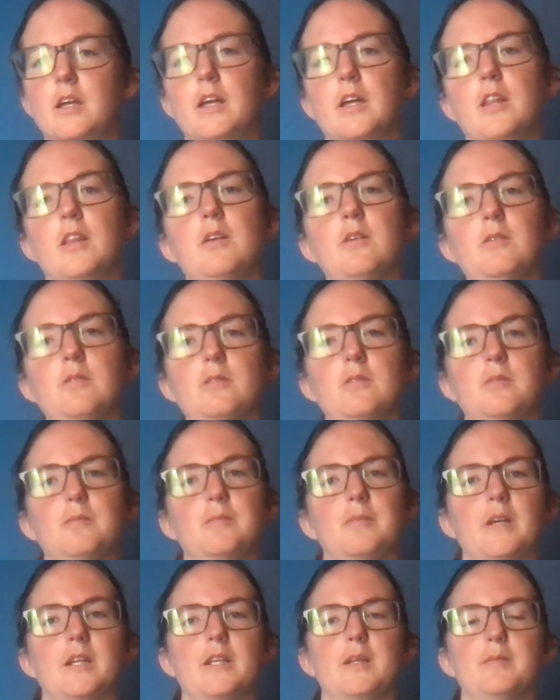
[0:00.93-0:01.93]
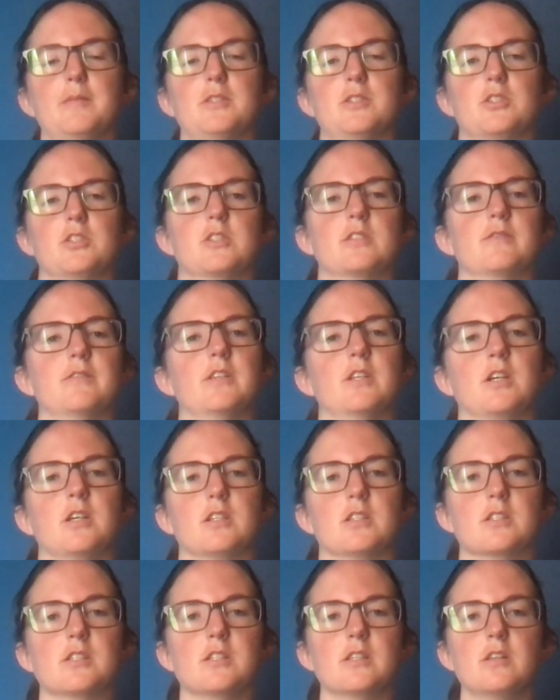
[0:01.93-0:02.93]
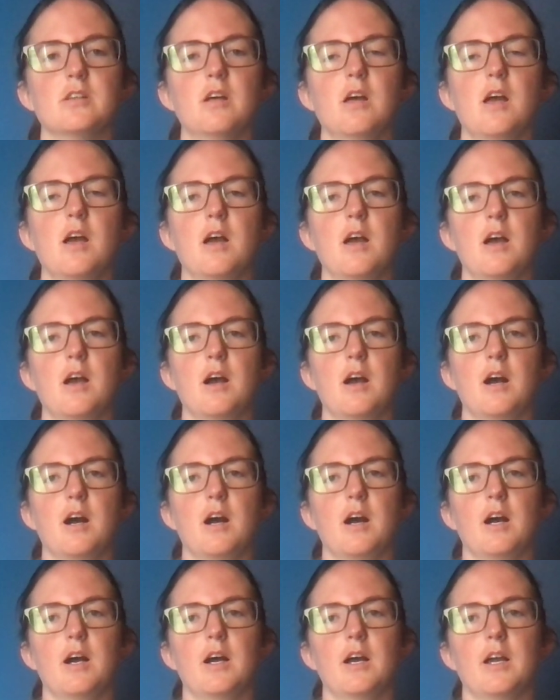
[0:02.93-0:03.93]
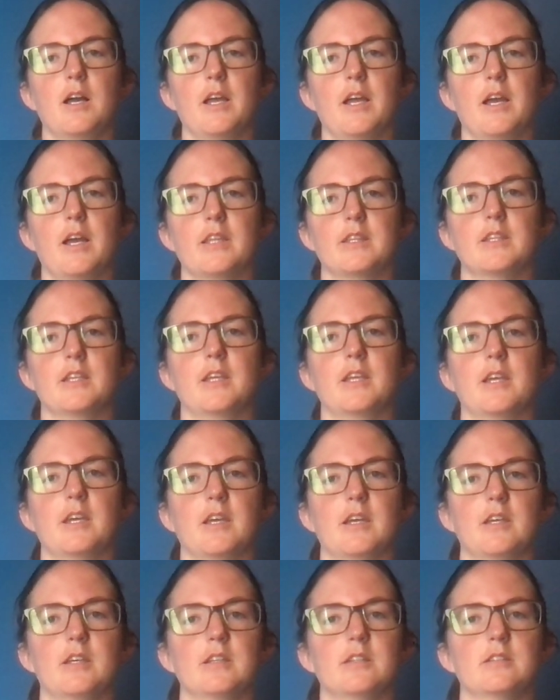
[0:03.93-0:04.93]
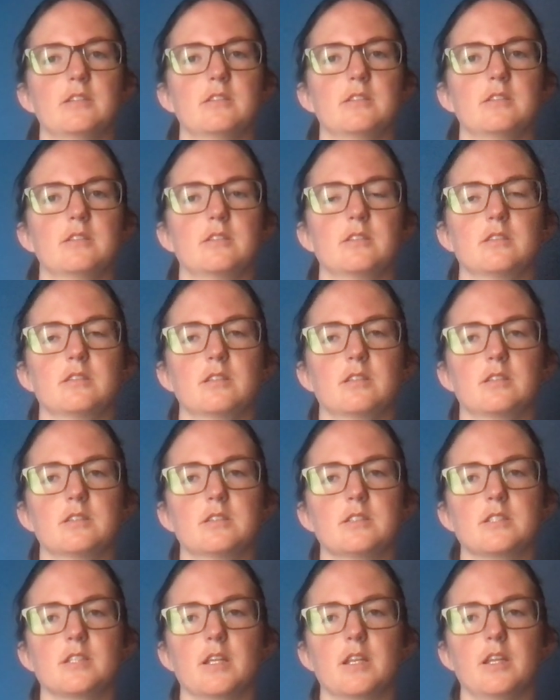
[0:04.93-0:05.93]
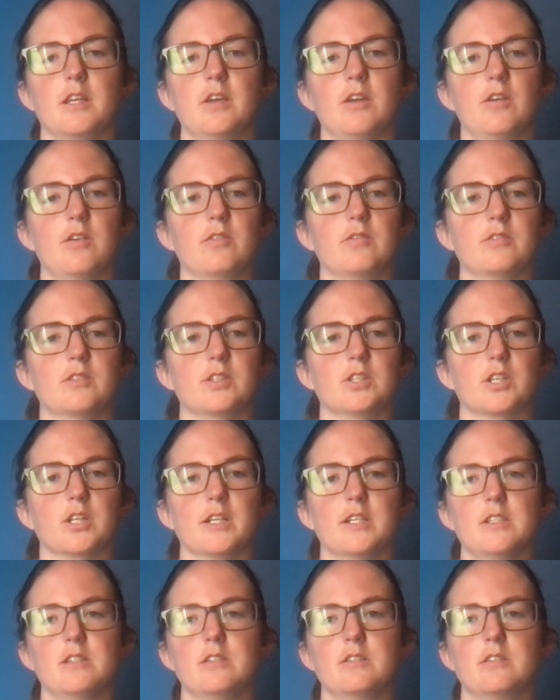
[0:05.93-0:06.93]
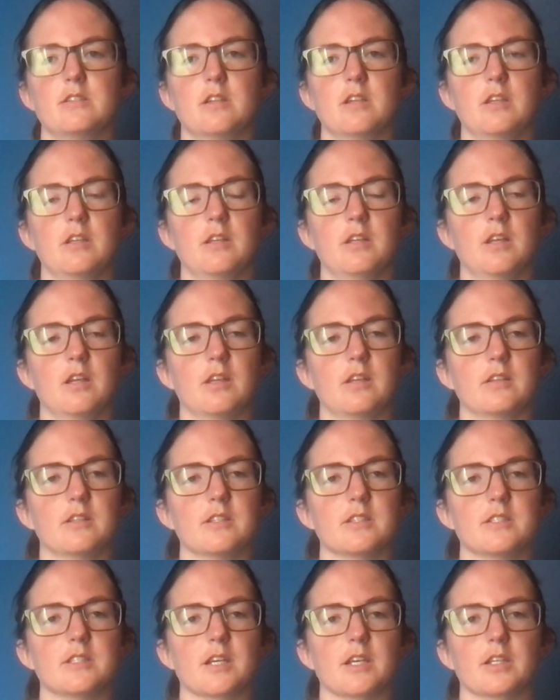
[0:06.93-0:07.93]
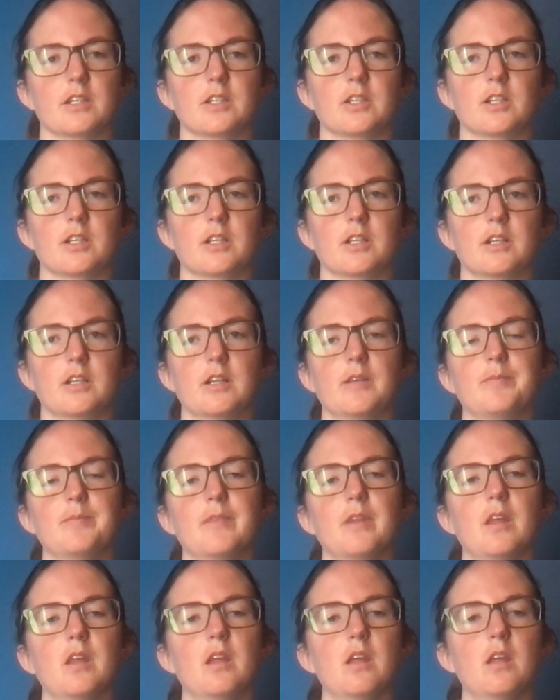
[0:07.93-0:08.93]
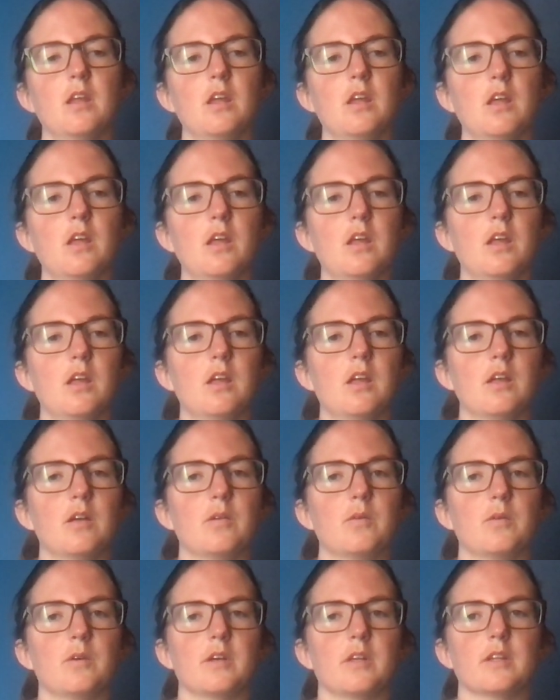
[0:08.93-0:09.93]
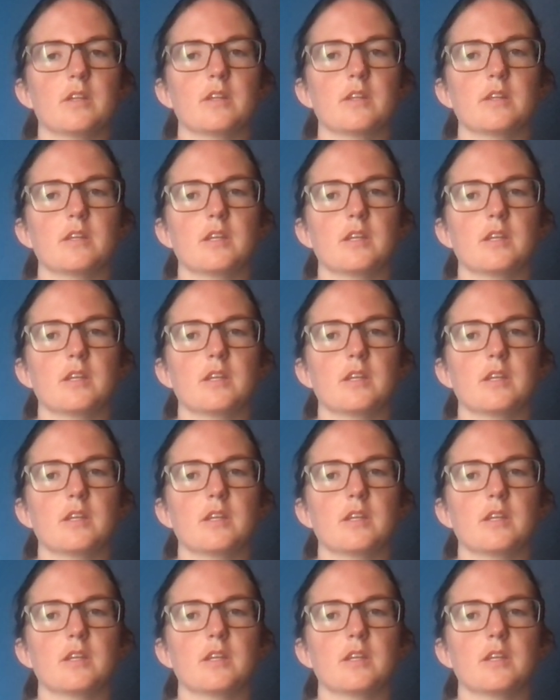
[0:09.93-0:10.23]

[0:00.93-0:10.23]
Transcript: Hello, my name is Trish Van Osdale. I had the case study over Grace, the second grader with